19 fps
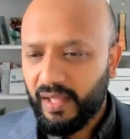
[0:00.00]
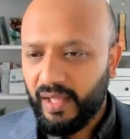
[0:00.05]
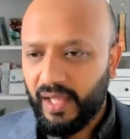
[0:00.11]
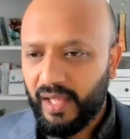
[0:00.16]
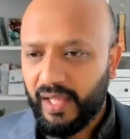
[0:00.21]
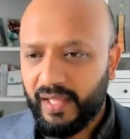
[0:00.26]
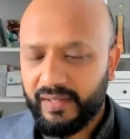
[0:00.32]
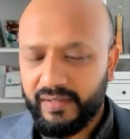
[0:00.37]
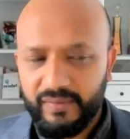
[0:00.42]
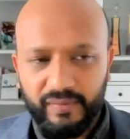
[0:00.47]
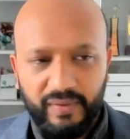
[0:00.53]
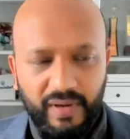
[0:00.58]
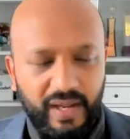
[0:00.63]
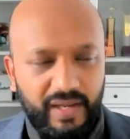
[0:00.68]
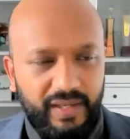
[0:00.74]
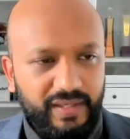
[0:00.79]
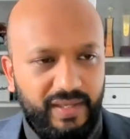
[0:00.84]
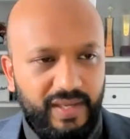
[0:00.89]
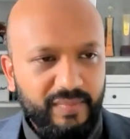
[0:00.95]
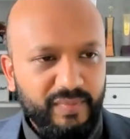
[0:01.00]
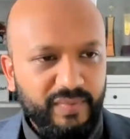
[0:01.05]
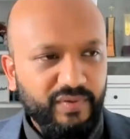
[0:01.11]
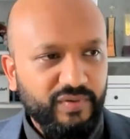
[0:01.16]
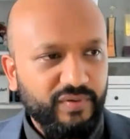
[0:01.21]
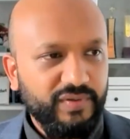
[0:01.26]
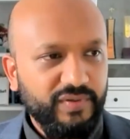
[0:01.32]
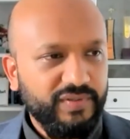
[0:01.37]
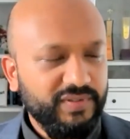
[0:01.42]
And I came
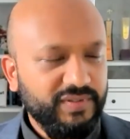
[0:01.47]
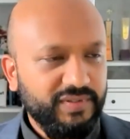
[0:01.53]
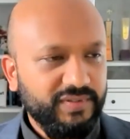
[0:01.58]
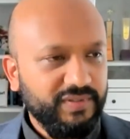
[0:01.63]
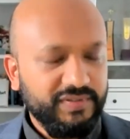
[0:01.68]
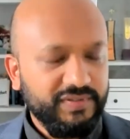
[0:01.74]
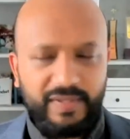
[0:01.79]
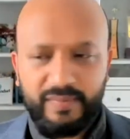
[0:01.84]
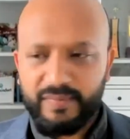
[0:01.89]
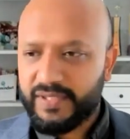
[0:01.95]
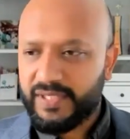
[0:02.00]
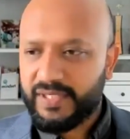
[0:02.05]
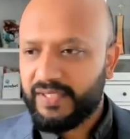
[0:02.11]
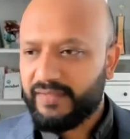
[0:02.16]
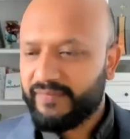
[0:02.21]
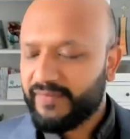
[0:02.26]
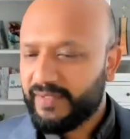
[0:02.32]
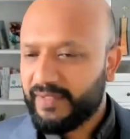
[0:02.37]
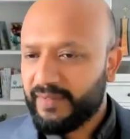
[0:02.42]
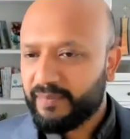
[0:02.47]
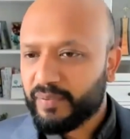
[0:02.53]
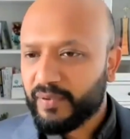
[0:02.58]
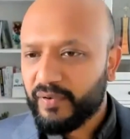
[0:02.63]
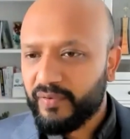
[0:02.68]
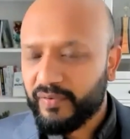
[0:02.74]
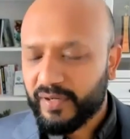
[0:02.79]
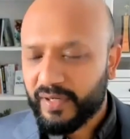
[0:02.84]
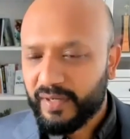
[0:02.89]
across some TV
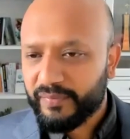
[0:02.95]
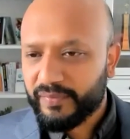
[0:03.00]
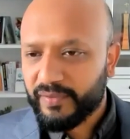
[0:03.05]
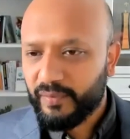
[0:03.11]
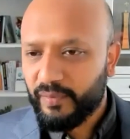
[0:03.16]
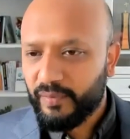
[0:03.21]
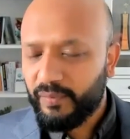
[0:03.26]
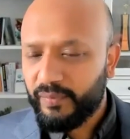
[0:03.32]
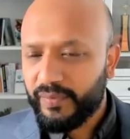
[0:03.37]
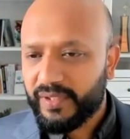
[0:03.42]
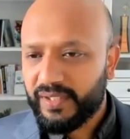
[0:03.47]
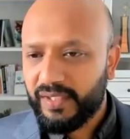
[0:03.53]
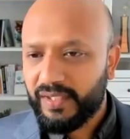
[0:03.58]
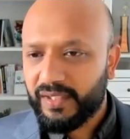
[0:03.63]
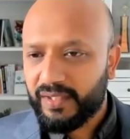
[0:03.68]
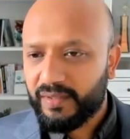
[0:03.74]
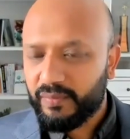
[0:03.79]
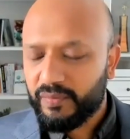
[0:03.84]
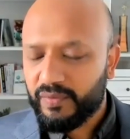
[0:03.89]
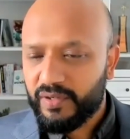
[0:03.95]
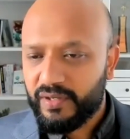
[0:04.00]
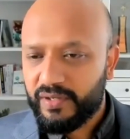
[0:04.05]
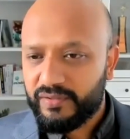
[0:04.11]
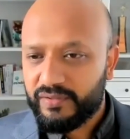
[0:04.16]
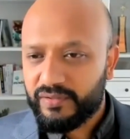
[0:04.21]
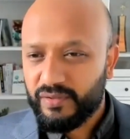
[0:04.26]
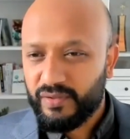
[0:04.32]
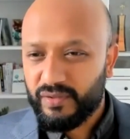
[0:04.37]
programs, and all we did
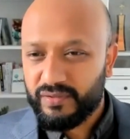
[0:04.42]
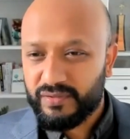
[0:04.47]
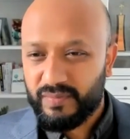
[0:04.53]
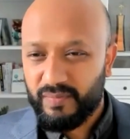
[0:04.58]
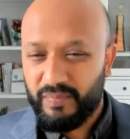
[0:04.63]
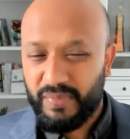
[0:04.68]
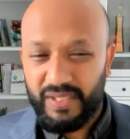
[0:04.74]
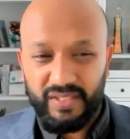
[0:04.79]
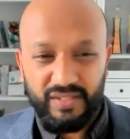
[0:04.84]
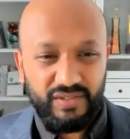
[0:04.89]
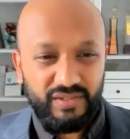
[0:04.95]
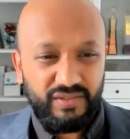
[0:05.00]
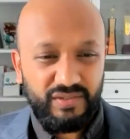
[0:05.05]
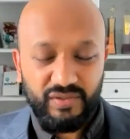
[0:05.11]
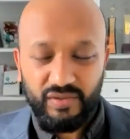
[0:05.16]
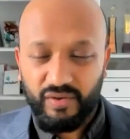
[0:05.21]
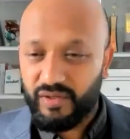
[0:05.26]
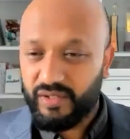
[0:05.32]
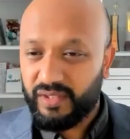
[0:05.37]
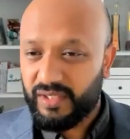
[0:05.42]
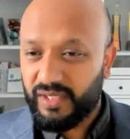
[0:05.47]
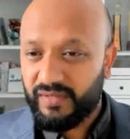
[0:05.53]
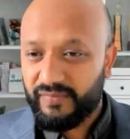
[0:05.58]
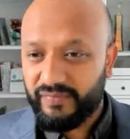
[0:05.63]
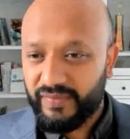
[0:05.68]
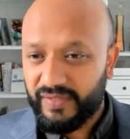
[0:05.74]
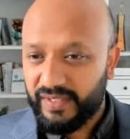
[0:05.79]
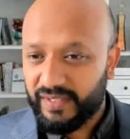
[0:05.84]
was just binge on
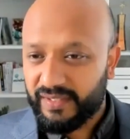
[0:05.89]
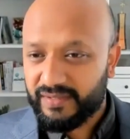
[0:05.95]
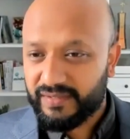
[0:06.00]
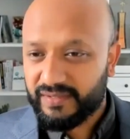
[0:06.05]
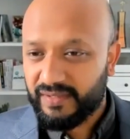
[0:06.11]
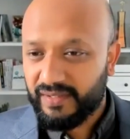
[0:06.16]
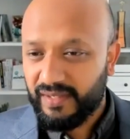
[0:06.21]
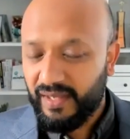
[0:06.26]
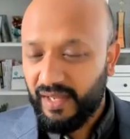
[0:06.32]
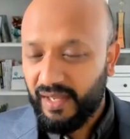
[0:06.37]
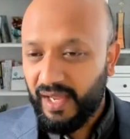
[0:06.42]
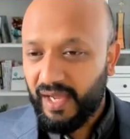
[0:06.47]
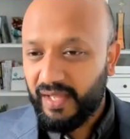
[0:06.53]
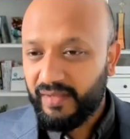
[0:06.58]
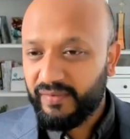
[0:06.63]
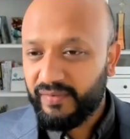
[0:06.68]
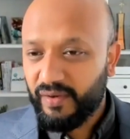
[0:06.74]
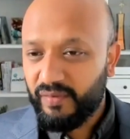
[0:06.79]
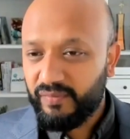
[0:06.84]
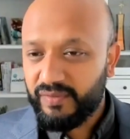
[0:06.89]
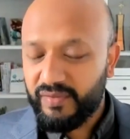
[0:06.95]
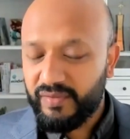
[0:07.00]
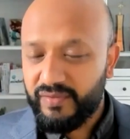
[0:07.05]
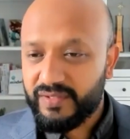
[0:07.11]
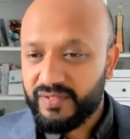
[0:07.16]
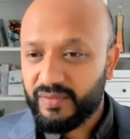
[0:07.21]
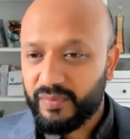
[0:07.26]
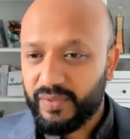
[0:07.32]
Netflix. And the only
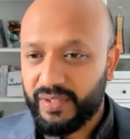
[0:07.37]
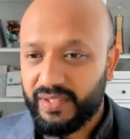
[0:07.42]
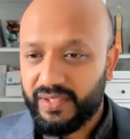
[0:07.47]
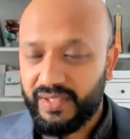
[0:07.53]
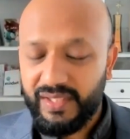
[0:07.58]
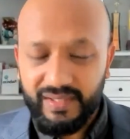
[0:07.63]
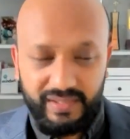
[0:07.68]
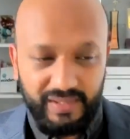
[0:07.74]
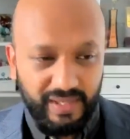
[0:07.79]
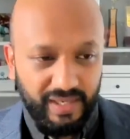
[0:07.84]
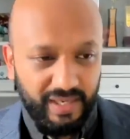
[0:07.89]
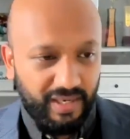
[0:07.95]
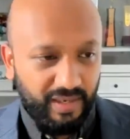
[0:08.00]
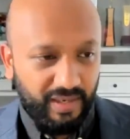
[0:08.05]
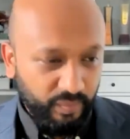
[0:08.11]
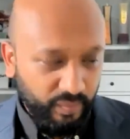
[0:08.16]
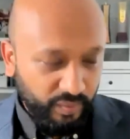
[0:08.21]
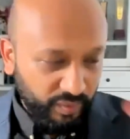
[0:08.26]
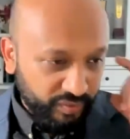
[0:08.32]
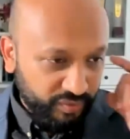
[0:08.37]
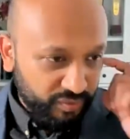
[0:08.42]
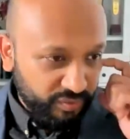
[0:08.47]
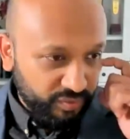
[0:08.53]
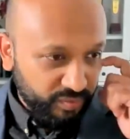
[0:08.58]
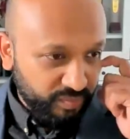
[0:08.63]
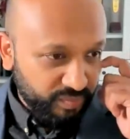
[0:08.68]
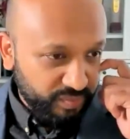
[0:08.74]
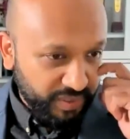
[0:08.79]
reason we did that was
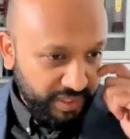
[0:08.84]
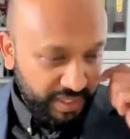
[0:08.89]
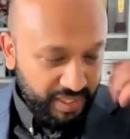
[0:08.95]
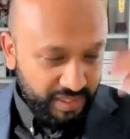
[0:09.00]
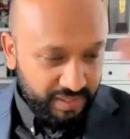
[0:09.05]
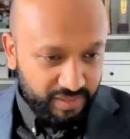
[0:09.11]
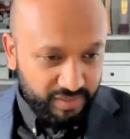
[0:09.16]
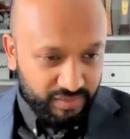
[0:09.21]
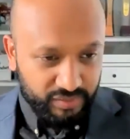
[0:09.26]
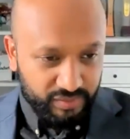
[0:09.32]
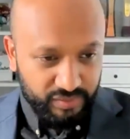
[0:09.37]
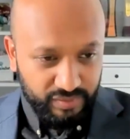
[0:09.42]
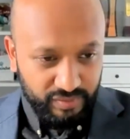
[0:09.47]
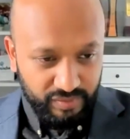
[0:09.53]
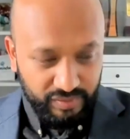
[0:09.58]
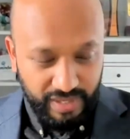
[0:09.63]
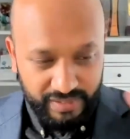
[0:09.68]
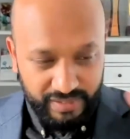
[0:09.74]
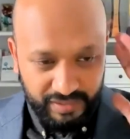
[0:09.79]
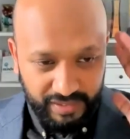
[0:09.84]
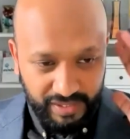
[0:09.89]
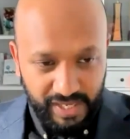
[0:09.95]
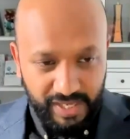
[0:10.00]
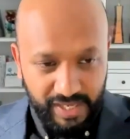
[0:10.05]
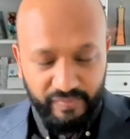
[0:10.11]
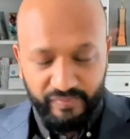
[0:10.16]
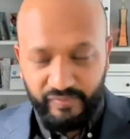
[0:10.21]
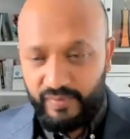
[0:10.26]
to get it to
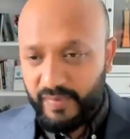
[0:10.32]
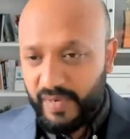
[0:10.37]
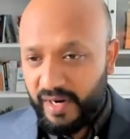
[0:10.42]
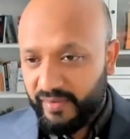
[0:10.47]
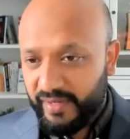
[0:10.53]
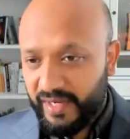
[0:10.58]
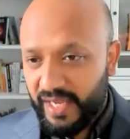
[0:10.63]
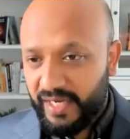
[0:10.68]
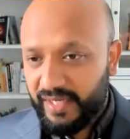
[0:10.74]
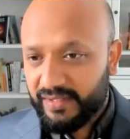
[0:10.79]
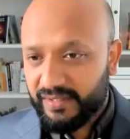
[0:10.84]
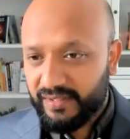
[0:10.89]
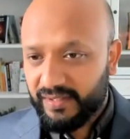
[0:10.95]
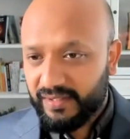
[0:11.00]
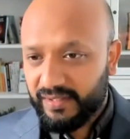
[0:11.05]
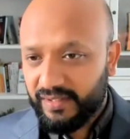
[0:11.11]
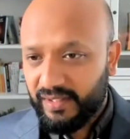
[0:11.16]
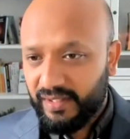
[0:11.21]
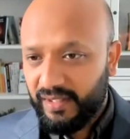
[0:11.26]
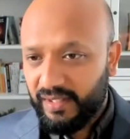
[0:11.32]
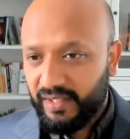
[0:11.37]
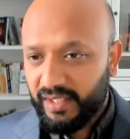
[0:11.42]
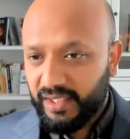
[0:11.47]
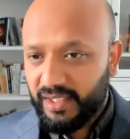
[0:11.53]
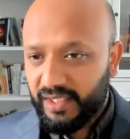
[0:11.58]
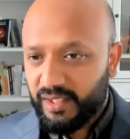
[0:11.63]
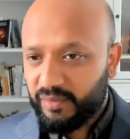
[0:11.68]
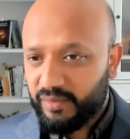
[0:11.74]
escape from our reality
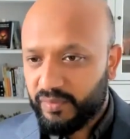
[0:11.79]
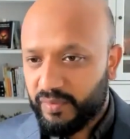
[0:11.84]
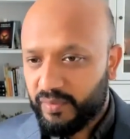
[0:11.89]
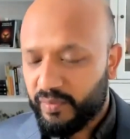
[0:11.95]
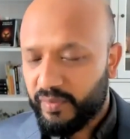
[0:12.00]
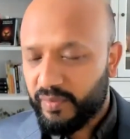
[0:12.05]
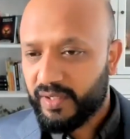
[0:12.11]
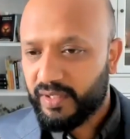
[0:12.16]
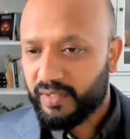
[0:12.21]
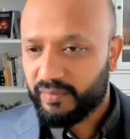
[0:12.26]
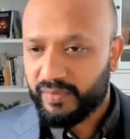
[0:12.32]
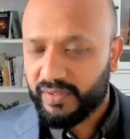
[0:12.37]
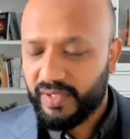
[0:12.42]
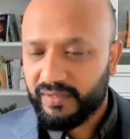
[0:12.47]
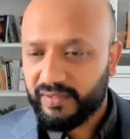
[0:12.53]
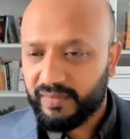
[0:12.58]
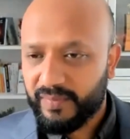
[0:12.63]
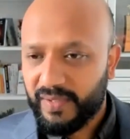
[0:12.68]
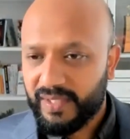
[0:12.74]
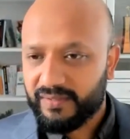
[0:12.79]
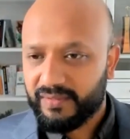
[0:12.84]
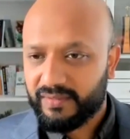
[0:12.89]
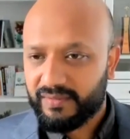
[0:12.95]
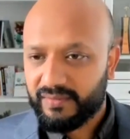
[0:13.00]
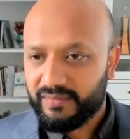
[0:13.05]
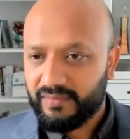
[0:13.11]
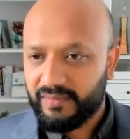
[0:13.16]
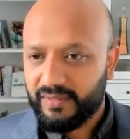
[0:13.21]
into a world where nothing mattered.
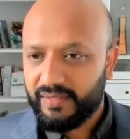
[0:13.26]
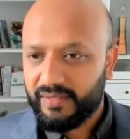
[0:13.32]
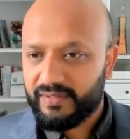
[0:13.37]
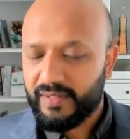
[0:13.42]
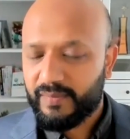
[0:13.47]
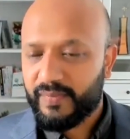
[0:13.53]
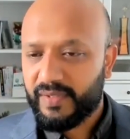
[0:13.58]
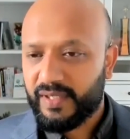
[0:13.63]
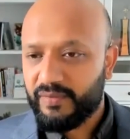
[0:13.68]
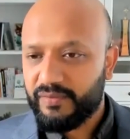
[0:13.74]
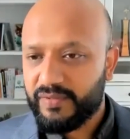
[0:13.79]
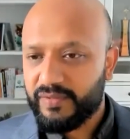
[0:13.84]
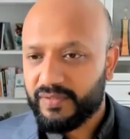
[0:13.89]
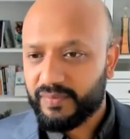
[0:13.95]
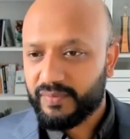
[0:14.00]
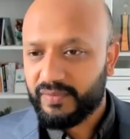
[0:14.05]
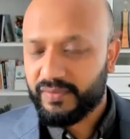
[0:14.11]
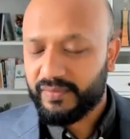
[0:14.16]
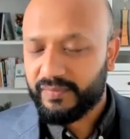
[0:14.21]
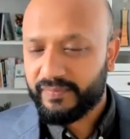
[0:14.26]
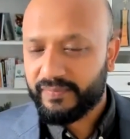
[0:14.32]
It's someone else's world.